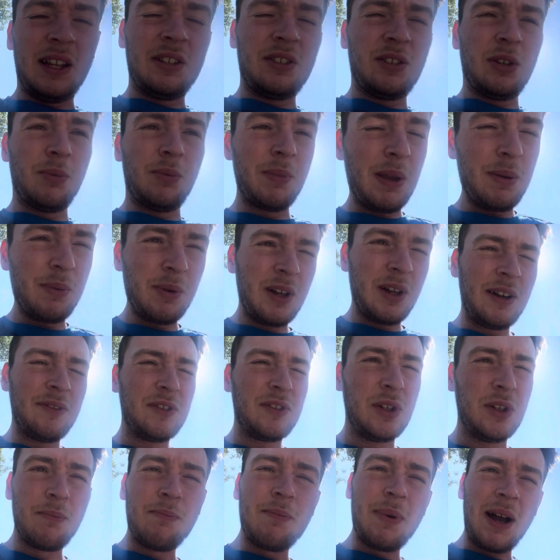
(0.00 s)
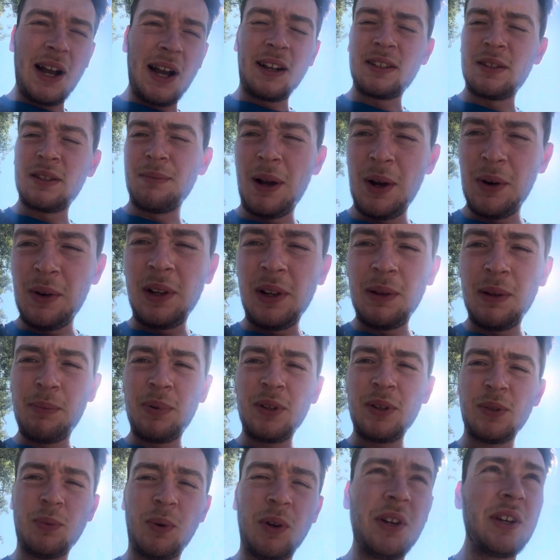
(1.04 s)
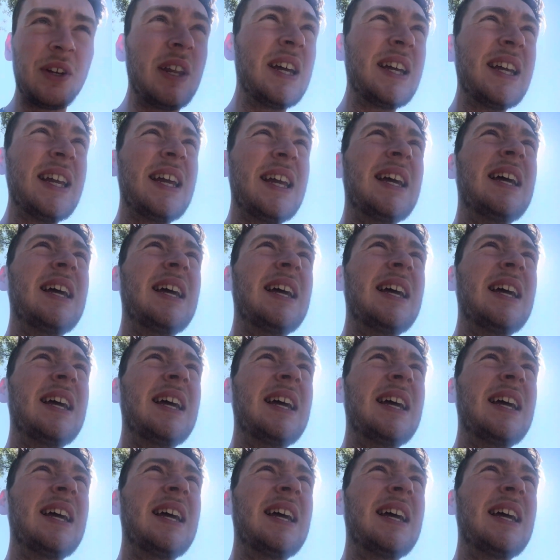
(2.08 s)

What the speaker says: so maybe I'll have to come back to Mount Olympus one day